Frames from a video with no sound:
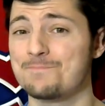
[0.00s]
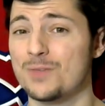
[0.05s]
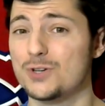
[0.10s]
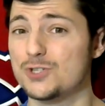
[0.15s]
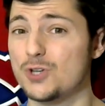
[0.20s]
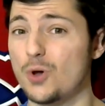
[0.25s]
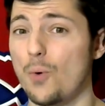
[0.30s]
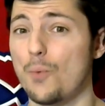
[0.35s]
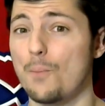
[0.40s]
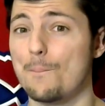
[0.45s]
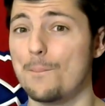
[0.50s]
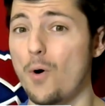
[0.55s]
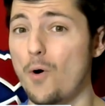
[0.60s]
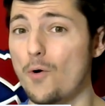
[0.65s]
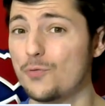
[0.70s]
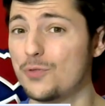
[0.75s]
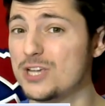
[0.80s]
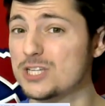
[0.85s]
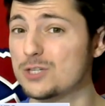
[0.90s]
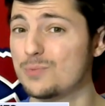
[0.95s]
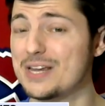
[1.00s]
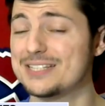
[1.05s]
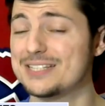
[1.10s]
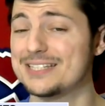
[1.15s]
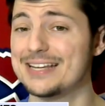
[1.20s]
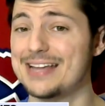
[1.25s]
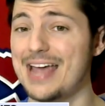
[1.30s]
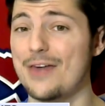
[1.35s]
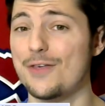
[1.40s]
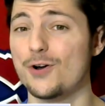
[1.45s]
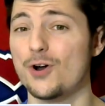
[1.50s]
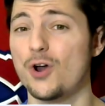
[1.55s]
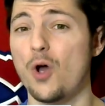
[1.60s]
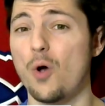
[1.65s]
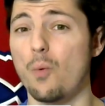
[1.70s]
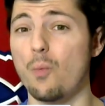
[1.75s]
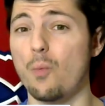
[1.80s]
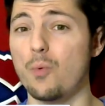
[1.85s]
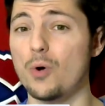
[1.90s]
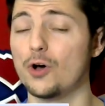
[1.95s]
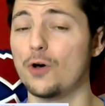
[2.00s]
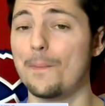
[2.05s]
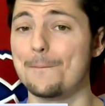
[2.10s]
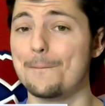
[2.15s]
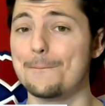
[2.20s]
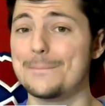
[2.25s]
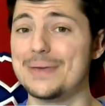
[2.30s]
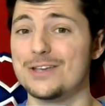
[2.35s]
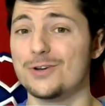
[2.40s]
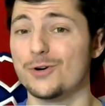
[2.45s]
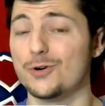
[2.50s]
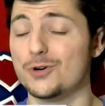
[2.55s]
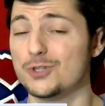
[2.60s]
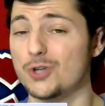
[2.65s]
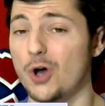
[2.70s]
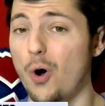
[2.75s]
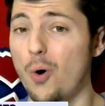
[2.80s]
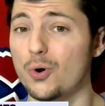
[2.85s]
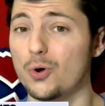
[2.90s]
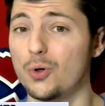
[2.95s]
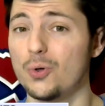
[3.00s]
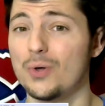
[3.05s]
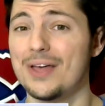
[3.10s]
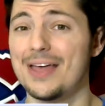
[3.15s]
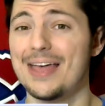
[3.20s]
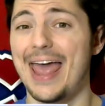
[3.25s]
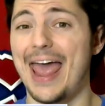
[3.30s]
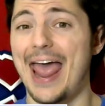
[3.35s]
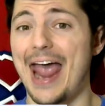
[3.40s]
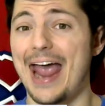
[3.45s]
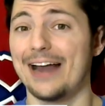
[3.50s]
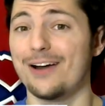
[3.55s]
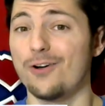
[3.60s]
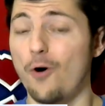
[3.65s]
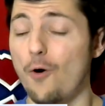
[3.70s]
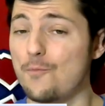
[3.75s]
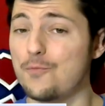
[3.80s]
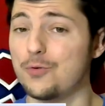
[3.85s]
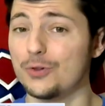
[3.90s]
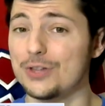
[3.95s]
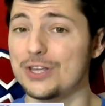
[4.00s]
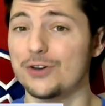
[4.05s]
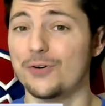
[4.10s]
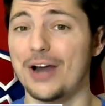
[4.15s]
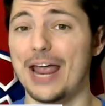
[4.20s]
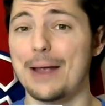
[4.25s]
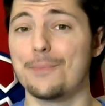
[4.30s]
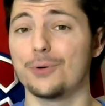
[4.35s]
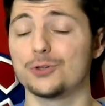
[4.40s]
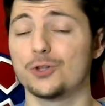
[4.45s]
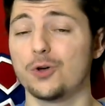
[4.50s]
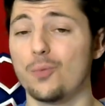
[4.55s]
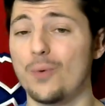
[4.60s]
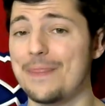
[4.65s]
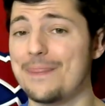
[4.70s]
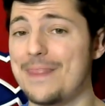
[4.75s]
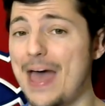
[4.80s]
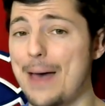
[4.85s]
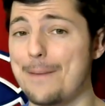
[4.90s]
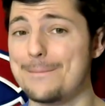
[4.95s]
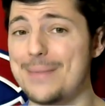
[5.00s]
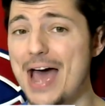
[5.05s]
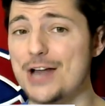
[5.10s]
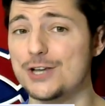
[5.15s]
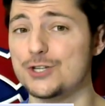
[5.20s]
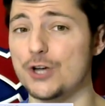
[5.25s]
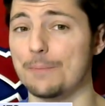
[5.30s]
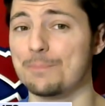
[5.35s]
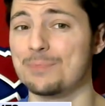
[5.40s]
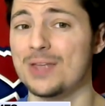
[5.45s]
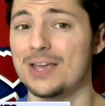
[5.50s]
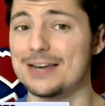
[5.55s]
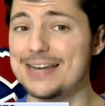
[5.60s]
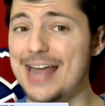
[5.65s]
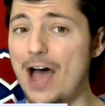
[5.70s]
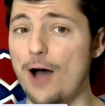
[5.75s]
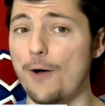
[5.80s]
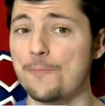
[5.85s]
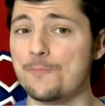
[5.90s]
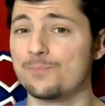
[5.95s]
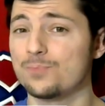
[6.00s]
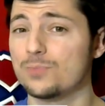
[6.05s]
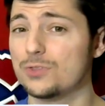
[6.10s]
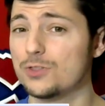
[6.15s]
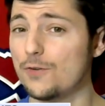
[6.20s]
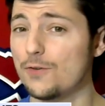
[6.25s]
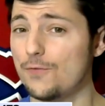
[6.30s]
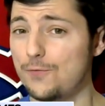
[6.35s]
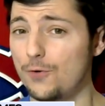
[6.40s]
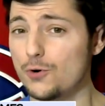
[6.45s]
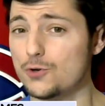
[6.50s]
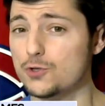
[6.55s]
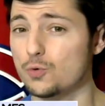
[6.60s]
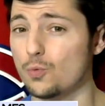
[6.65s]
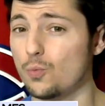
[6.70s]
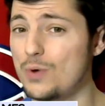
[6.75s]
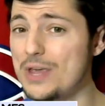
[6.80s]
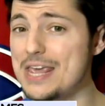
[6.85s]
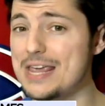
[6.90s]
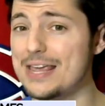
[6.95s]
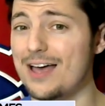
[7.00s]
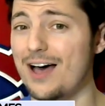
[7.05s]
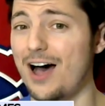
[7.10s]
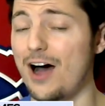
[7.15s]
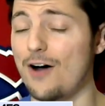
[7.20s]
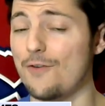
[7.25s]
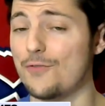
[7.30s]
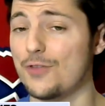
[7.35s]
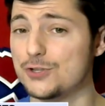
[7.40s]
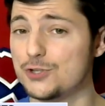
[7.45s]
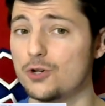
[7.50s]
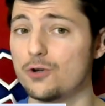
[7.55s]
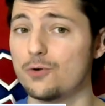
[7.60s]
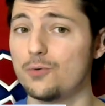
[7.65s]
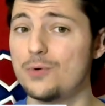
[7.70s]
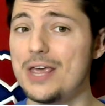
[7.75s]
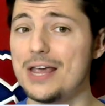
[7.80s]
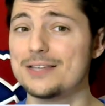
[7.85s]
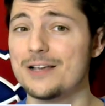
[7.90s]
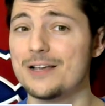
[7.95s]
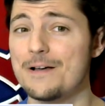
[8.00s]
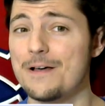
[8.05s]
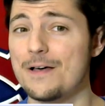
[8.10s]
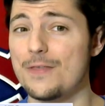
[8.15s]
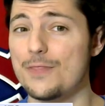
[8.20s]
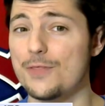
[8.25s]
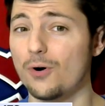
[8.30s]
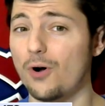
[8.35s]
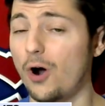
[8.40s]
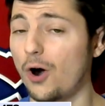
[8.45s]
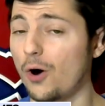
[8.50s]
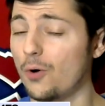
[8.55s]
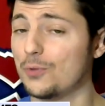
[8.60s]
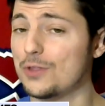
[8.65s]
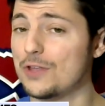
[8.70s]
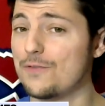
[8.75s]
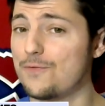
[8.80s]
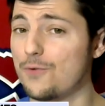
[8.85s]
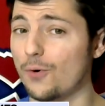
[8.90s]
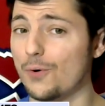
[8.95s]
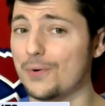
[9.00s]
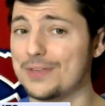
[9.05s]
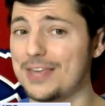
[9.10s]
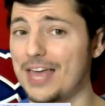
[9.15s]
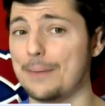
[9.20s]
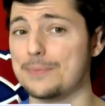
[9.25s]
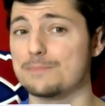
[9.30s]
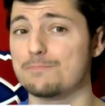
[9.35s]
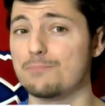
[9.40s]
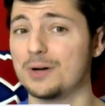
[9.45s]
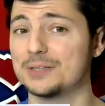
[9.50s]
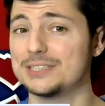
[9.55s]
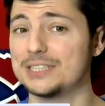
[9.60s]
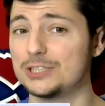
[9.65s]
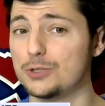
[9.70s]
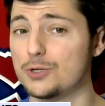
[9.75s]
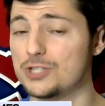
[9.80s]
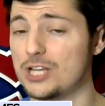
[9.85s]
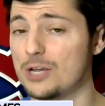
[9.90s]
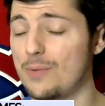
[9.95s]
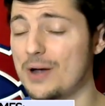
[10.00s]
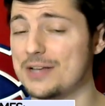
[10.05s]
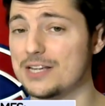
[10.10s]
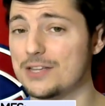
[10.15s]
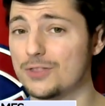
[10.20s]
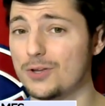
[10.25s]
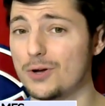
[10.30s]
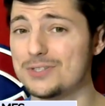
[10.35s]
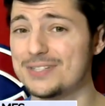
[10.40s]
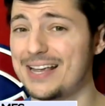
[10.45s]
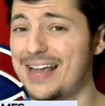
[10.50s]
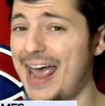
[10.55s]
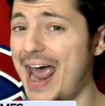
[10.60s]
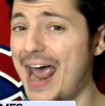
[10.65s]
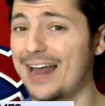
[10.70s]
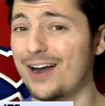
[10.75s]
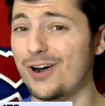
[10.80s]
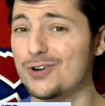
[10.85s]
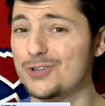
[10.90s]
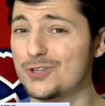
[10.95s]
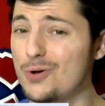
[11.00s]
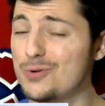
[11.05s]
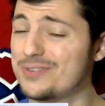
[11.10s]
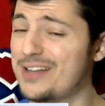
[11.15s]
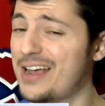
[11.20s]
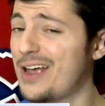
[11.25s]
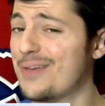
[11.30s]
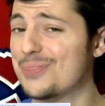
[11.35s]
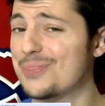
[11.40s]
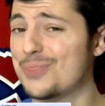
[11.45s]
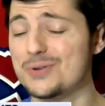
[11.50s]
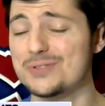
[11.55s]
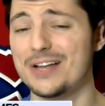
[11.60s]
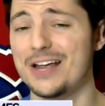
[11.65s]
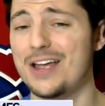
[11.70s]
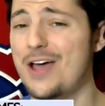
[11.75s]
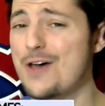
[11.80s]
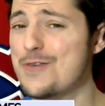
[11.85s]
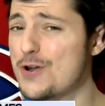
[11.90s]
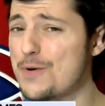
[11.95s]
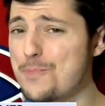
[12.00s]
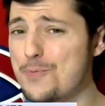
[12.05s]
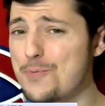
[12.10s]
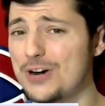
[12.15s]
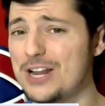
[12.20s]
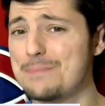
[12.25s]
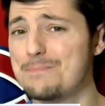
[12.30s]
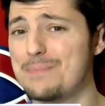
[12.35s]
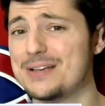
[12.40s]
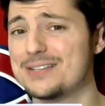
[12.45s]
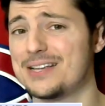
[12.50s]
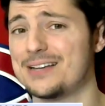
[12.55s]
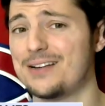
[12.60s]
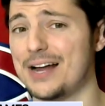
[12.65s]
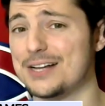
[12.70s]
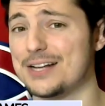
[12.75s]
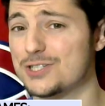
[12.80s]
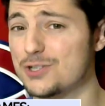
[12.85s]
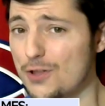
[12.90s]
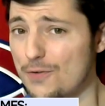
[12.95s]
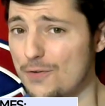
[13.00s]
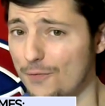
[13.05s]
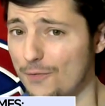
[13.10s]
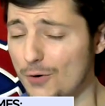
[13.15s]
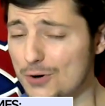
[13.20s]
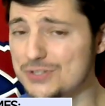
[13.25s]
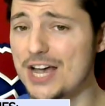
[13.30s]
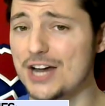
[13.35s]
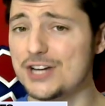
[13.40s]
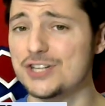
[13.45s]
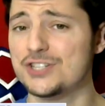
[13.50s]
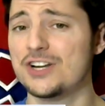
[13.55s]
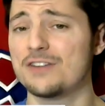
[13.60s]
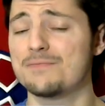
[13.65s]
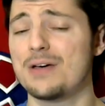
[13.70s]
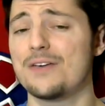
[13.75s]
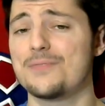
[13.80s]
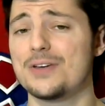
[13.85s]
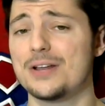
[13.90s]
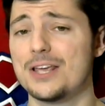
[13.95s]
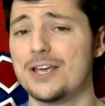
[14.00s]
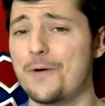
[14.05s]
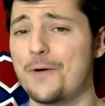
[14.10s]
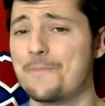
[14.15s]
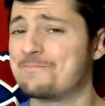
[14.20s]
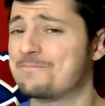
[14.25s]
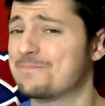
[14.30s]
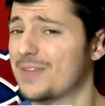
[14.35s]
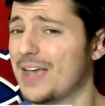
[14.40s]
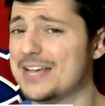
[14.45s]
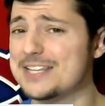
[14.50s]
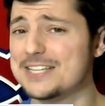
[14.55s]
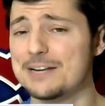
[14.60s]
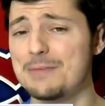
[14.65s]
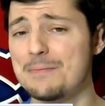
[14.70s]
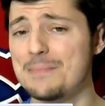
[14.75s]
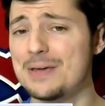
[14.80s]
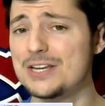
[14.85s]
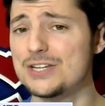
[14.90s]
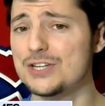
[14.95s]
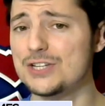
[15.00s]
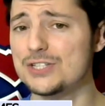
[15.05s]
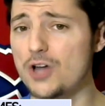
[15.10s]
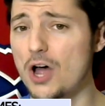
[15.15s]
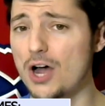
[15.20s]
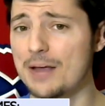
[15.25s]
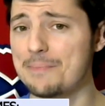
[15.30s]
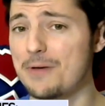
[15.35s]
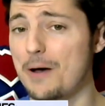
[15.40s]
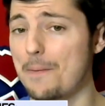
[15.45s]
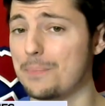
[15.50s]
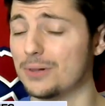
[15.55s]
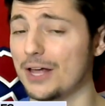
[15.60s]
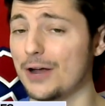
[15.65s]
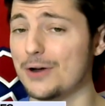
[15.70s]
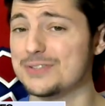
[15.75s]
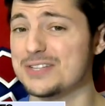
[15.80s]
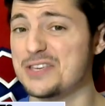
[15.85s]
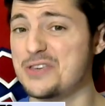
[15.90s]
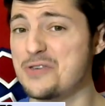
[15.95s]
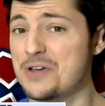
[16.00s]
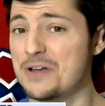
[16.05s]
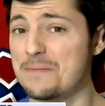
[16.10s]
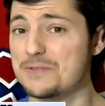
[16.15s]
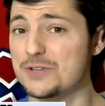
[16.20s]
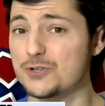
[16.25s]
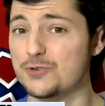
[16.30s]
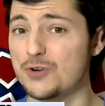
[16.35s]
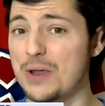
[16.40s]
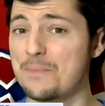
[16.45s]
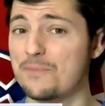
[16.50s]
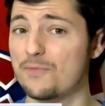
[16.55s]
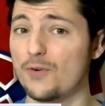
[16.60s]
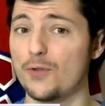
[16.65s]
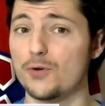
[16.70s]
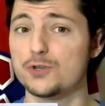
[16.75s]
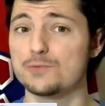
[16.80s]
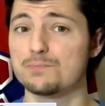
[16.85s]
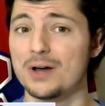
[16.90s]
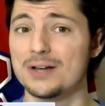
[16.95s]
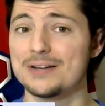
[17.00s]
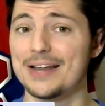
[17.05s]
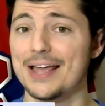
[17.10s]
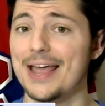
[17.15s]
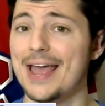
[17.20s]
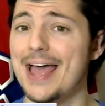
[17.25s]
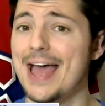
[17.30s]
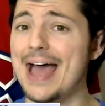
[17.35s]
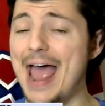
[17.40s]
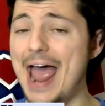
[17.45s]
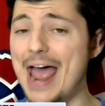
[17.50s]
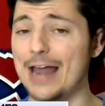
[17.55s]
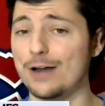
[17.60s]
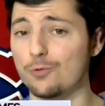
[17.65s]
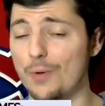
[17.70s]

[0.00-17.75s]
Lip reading: So both these weeks together will be your total, and hopefully you're able to win that matchup. Now, the first week of the 2 weeks, there are only 4 games, Monday, Tuesday, Wednesday, Thursday, and on Tuesday and Thursday, they're pretty busy nights. So the first section of my video is going to be me just talking about players that you can stream for those Monday and